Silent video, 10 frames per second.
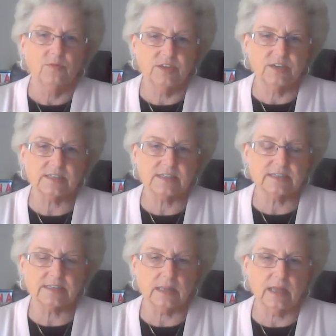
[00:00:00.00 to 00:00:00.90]
This
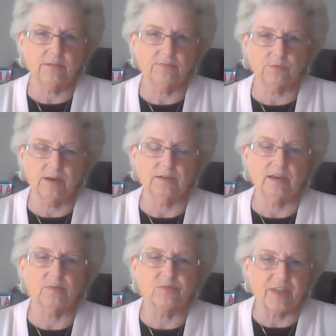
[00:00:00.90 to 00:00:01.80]
is
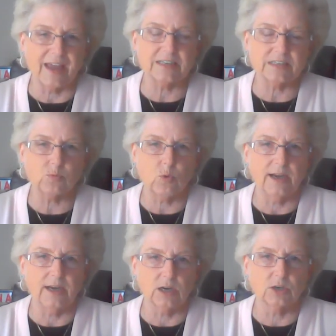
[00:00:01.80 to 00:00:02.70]
life-threatening. That is
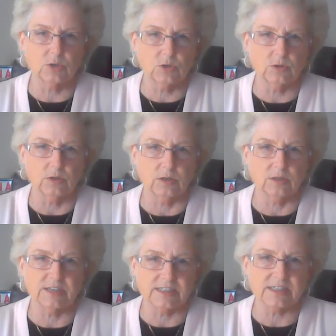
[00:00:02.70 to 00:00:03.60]
why a
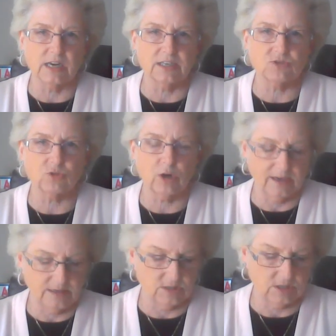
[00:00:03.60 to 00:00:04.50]
girl does not
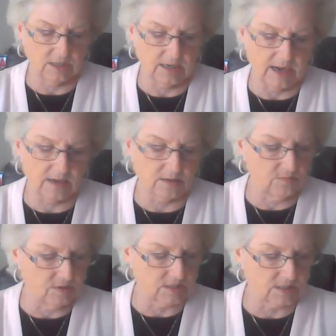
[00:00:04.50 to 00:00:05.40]
try to get out
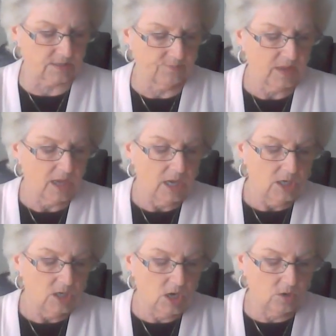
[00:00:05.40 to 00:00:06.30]
of this.
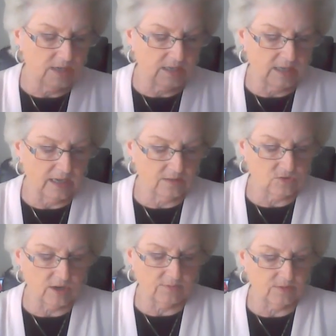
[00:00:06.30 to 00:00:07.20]
Note, in gang
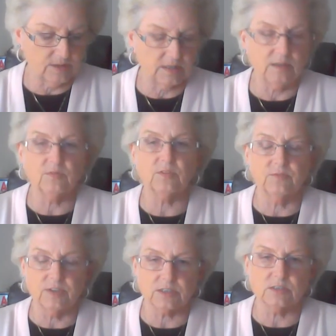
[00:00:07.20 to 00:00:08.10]
trafficking, the
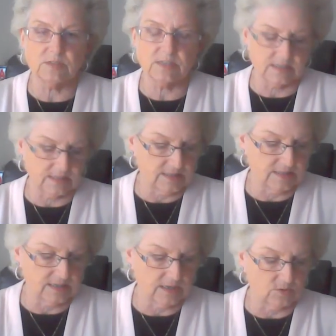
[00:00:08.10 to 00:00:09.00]
victims, as I
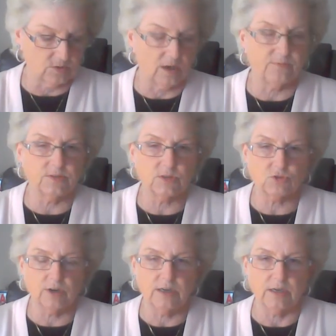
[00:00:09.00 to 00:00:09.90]
said, are often
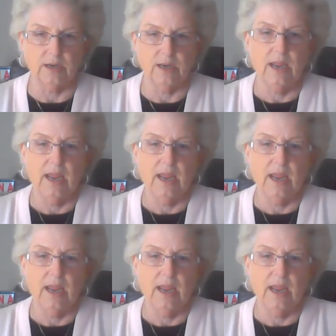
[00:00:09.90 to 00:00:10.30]
traded.